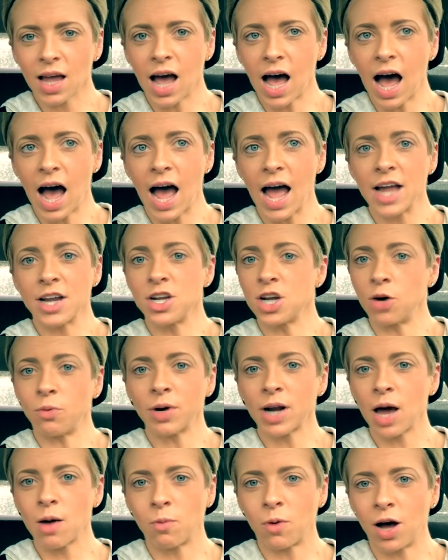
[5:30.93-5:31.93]
I know
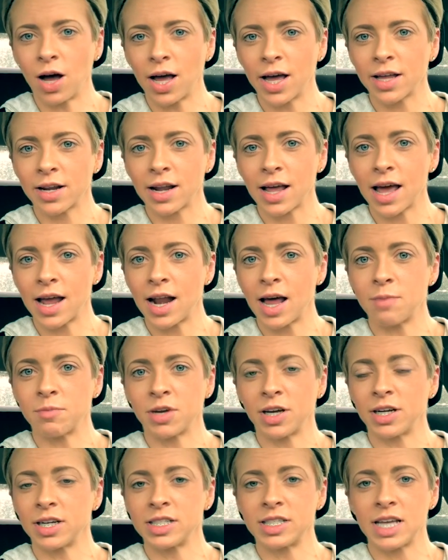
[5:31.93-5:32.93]
what I want, and I'm
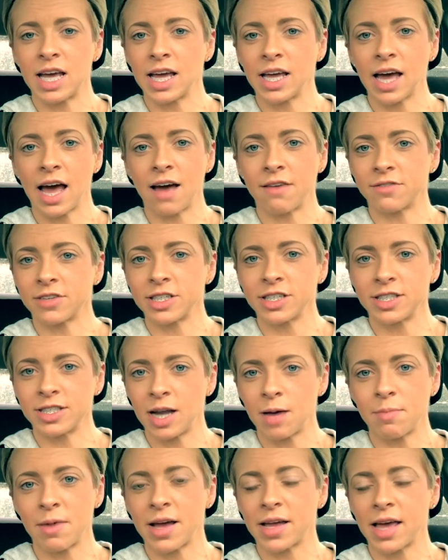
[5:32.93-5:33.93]
going to take every
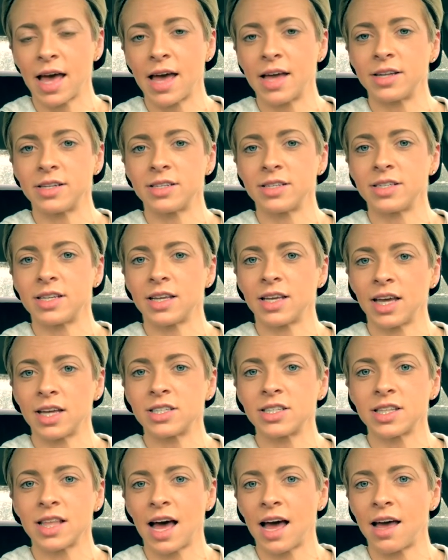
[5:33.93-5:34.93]
step I can to
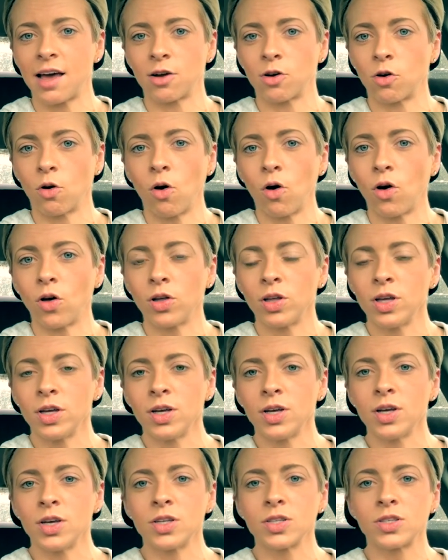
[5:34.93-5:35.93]
get to that end goal.
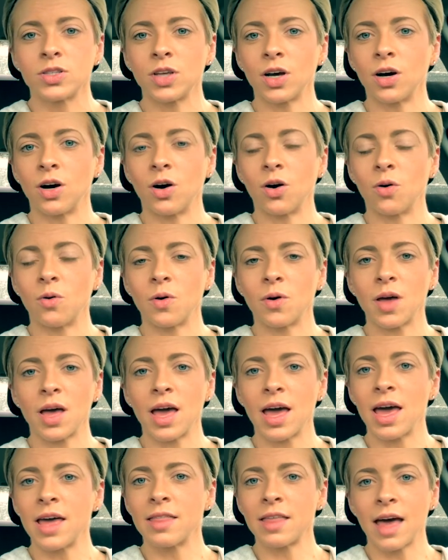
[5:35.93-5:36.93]
So
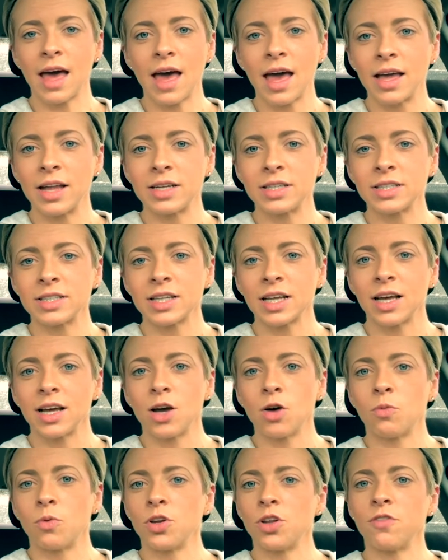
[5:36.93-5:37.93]
in the end,
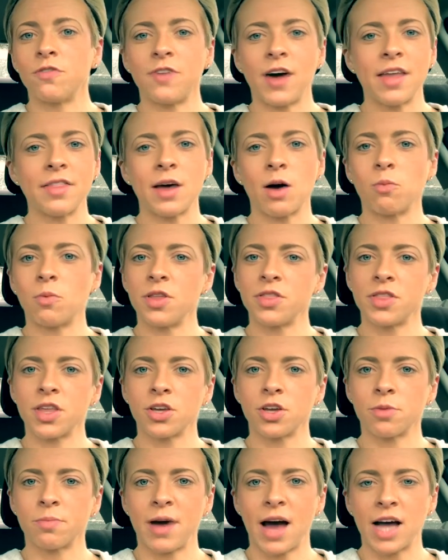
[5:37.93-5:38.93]
when you find that one
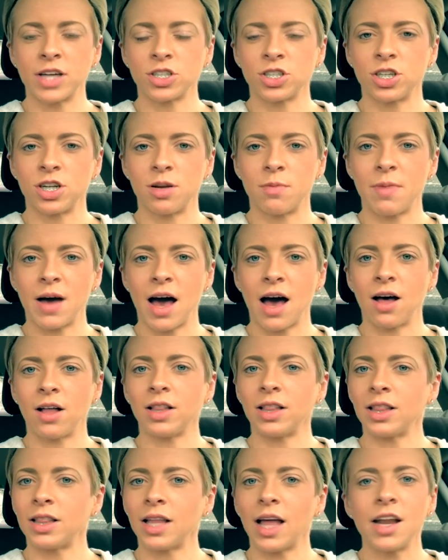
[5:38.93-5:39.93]
thing you're passionate
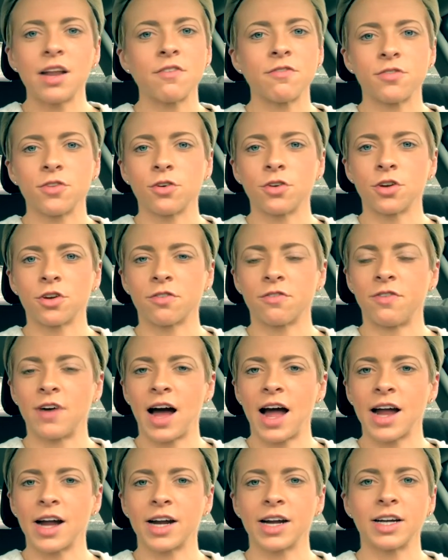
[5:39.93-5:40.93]
about, let it fuel your
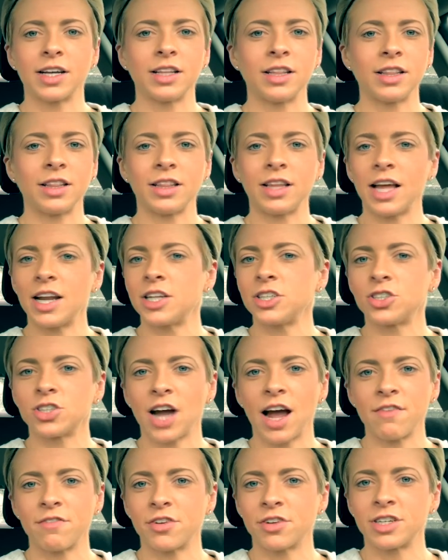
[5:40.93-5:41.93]
fire, let it
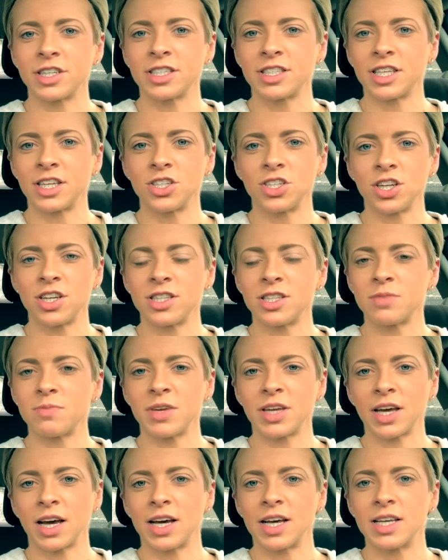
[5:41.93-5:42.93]
drive your decisions,
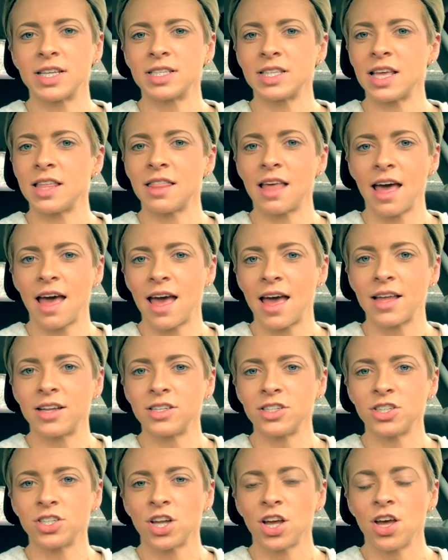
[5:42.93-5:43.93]
because in the
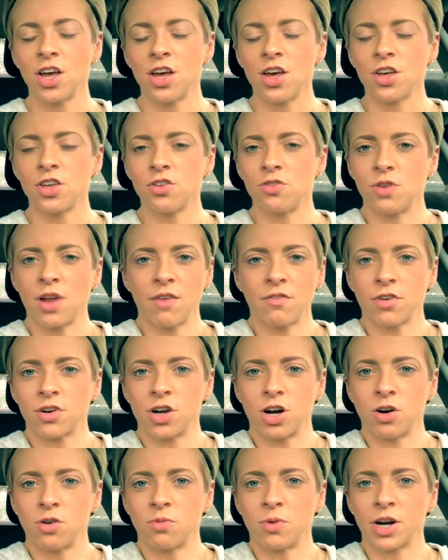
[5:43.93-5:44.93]
end, you never
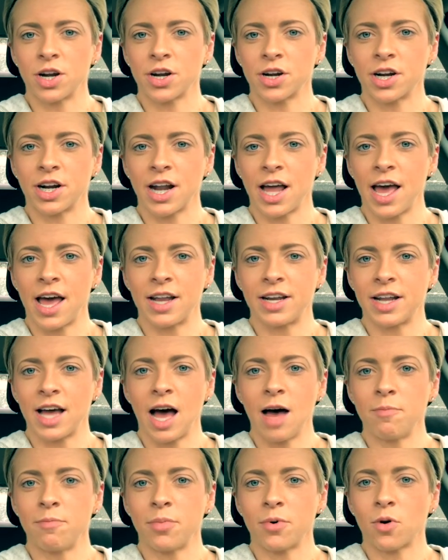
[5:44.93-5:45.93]
know where you're gonna end
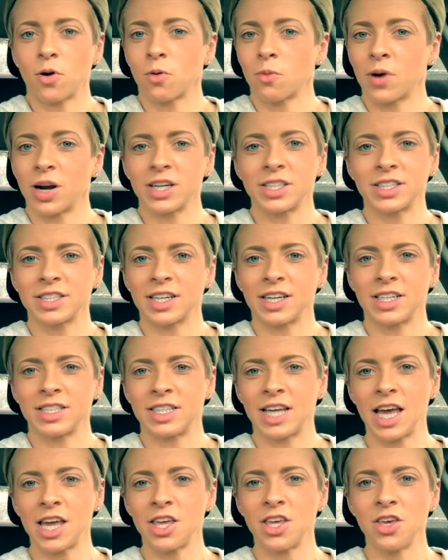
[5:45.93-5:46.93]
up or where it's gonna
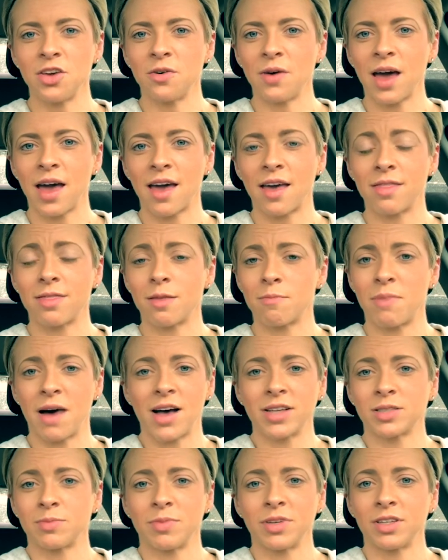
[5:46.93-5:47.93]
take you, and the
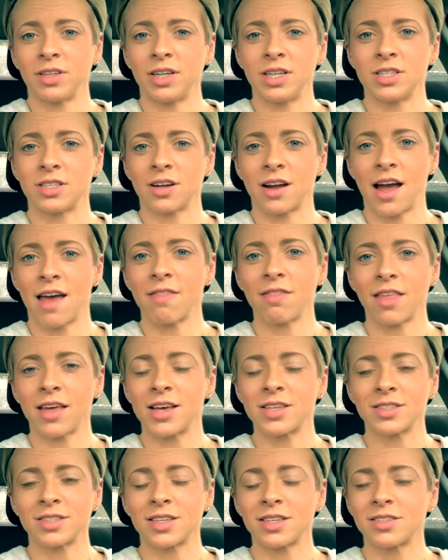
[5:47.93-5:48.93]
possibilities are
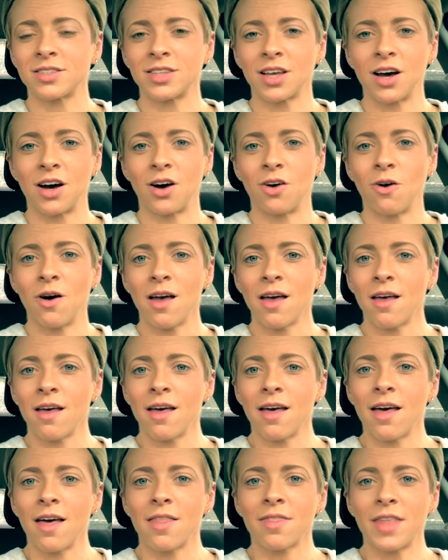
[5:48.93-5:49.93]
endless. So
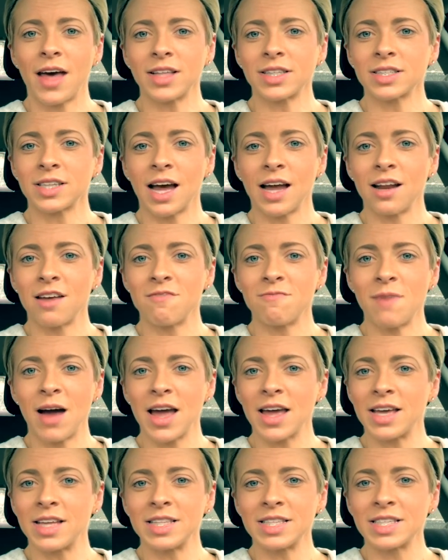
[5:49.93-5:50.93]
that's kind of
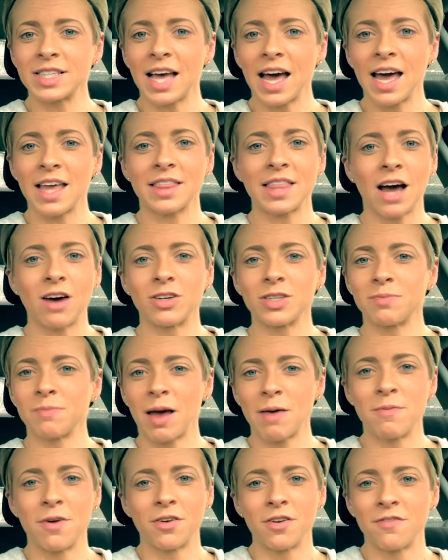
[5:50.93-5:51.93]
my insight. That was
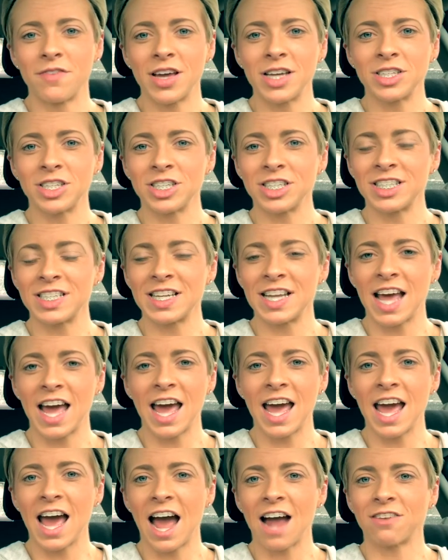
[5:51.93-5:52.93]
my motivation
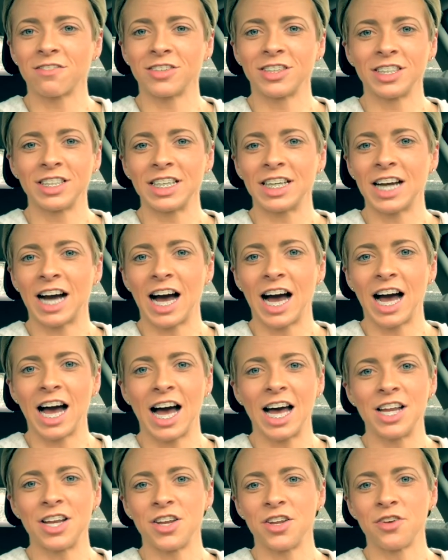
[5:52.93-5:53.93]
today. I really
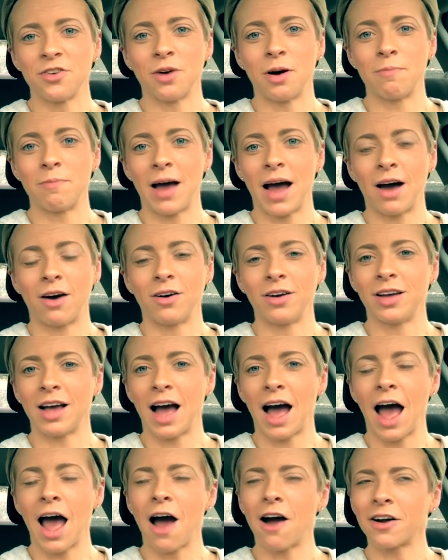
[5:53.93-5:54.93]
got a new amount.
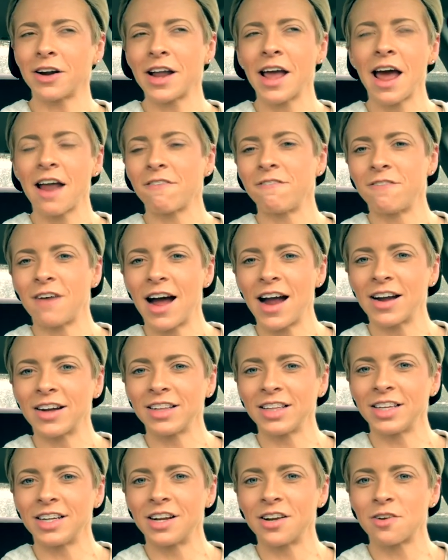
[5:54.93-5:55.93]
I already had a
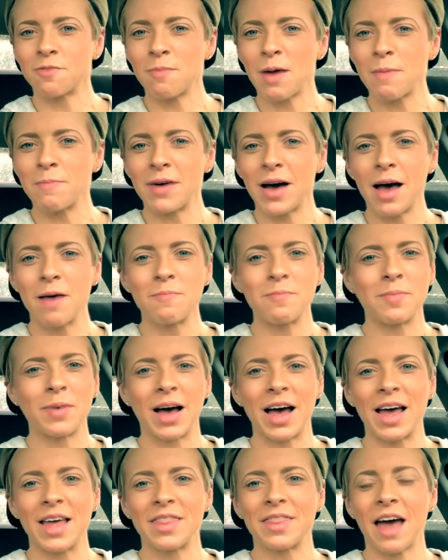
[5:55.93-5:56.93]
fire lit under my butt,
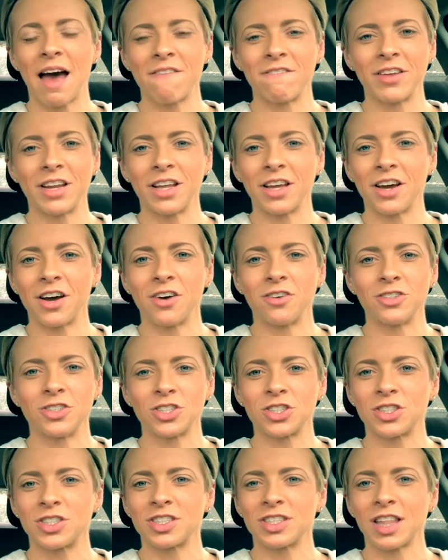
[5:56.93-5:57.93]
but that video
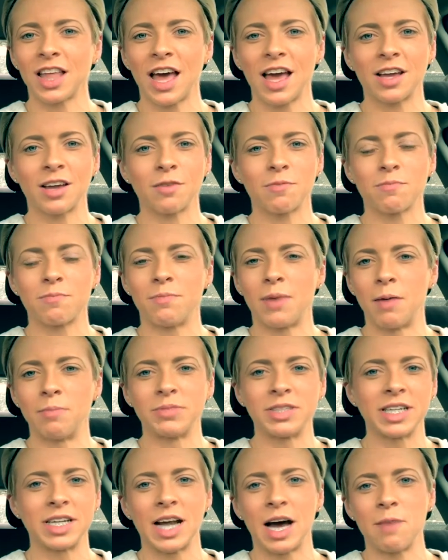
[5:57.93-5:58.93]
just like
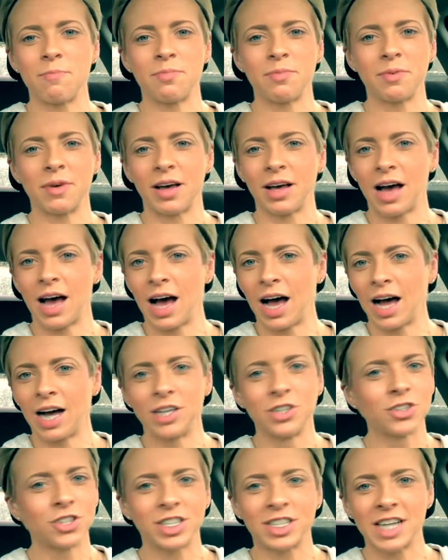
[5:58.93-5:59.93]
bumped it up
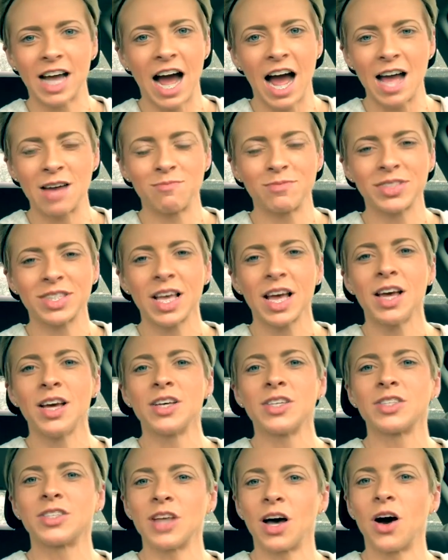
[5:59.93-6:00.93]
100 times.
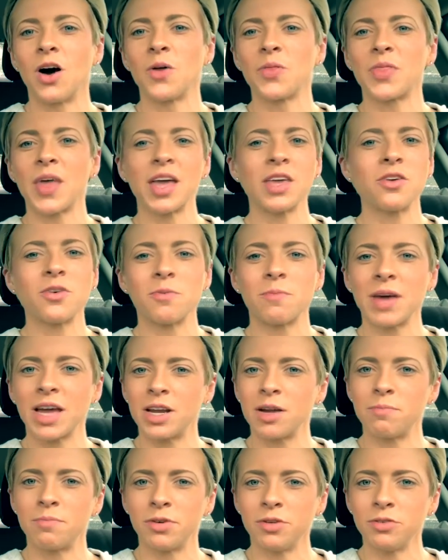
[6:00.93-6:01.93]
So thank you,
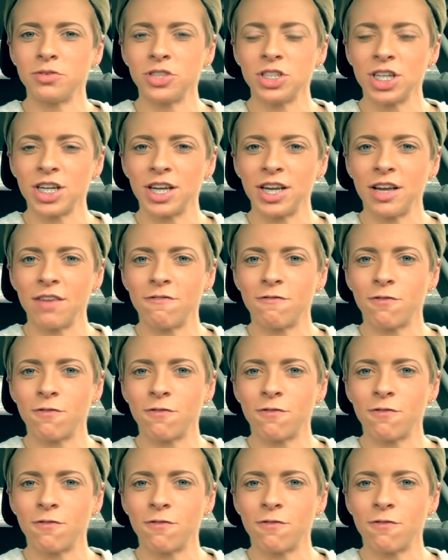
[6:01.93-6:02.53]
Amanda Bucci,